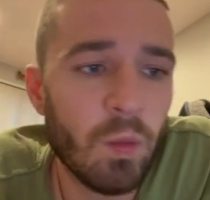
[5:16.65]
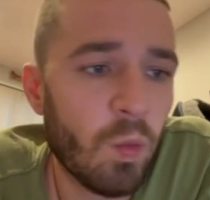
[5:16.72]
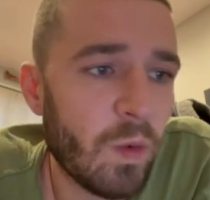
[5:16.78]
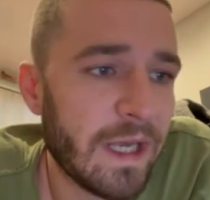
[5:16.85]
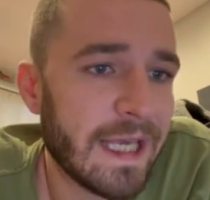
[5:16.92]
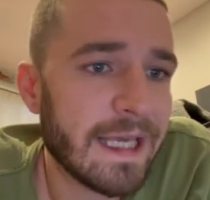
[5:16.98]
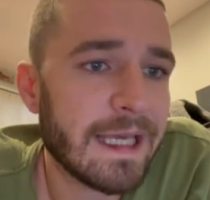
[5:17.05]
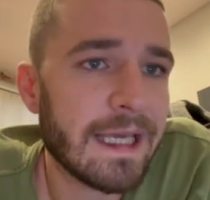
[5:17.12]

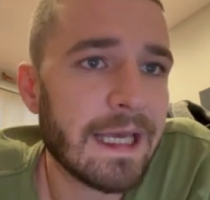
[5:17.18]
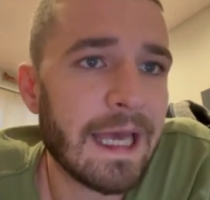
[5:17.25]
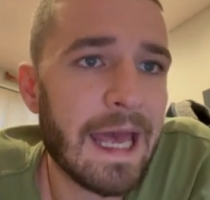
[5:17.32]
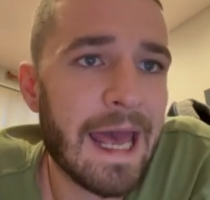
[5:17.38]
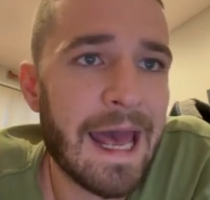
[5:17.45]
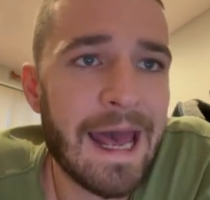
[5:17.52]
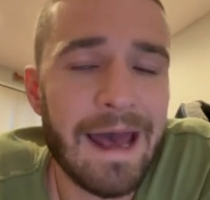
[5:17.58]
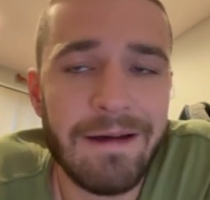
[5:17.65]
week
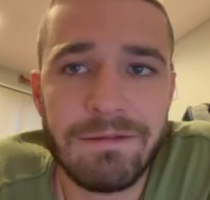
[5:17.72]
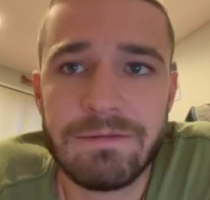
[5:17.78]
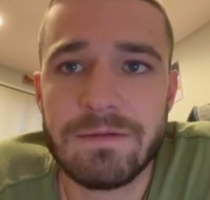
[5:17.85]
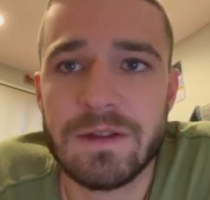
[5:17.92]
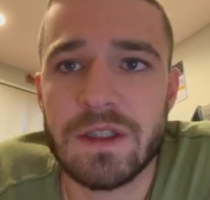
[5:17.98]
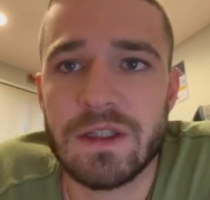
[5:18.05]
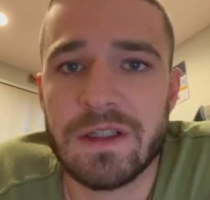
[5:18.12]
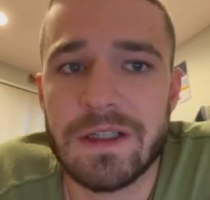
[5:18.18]

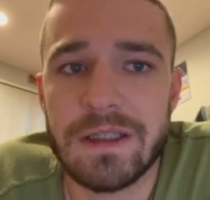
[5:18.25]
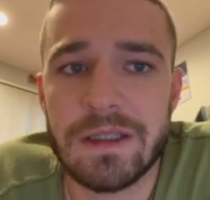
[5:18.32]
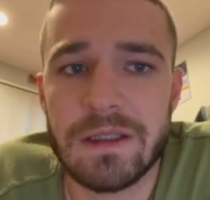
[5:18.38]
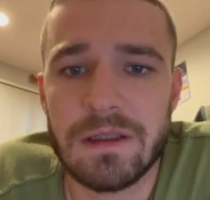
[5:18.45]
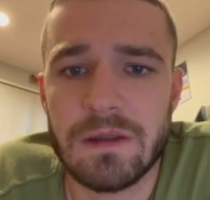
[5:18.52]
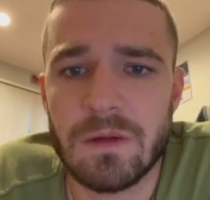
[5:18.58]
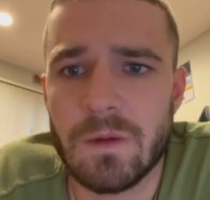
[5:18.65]
after,